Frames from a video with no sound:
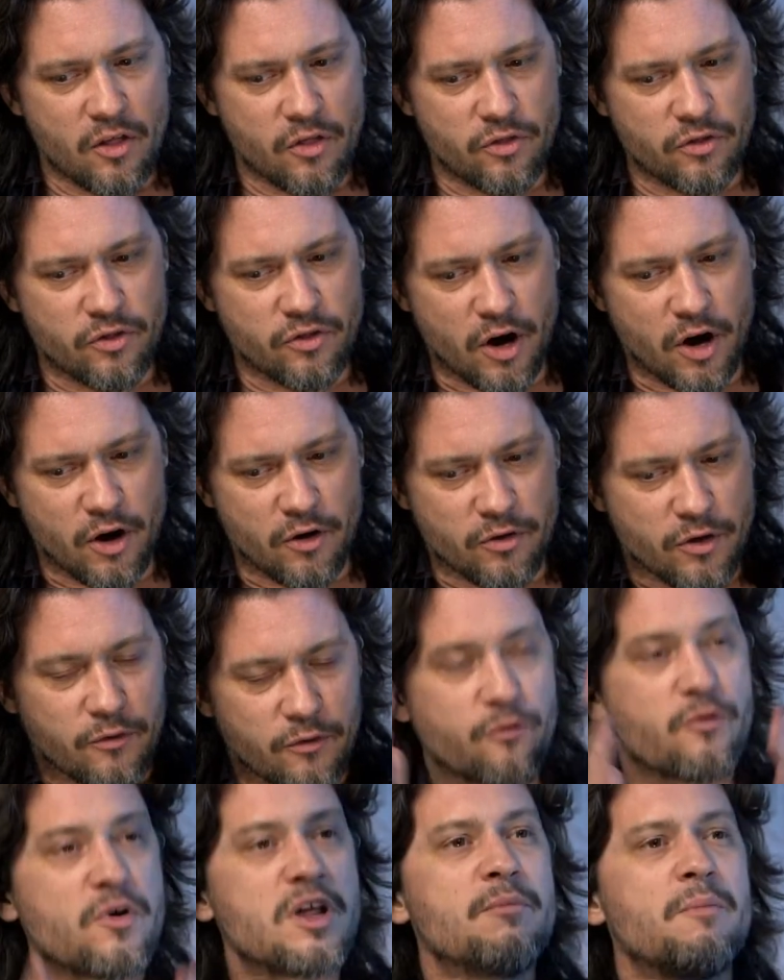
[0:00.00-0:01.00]
the
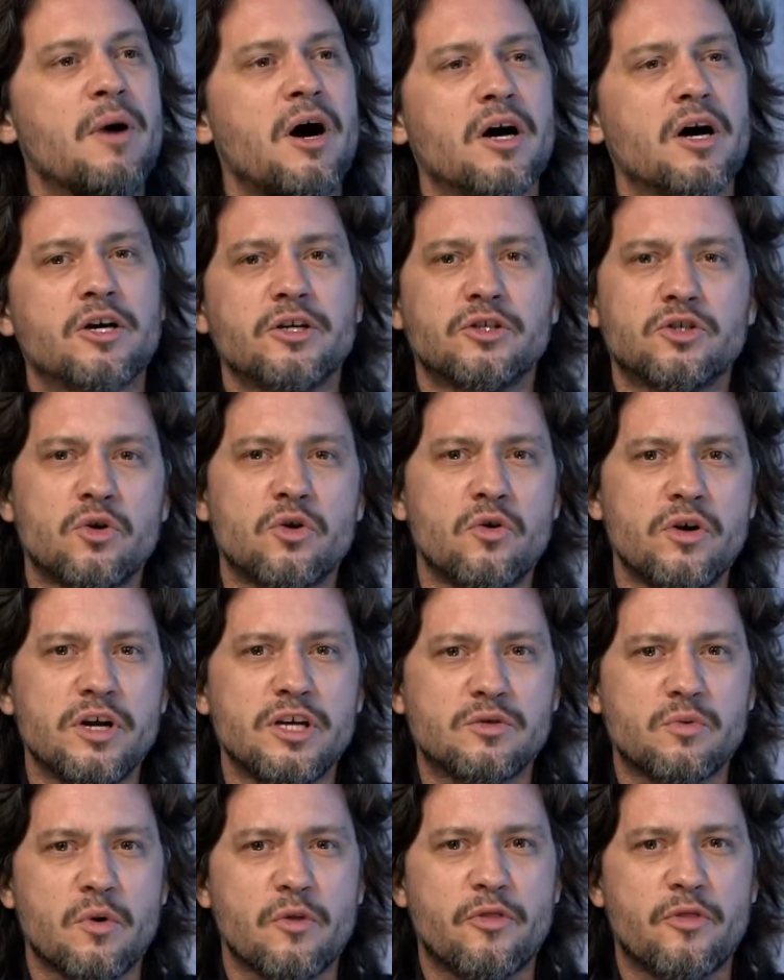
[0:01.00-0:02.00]
free market
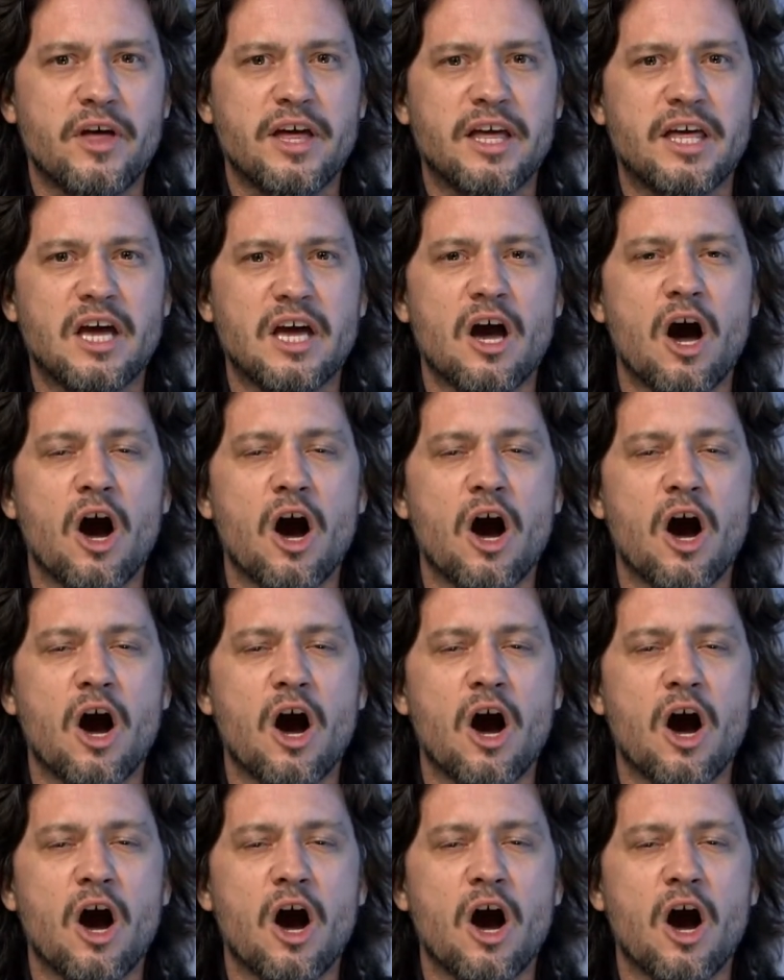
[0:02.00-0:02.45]
Tories were thinking,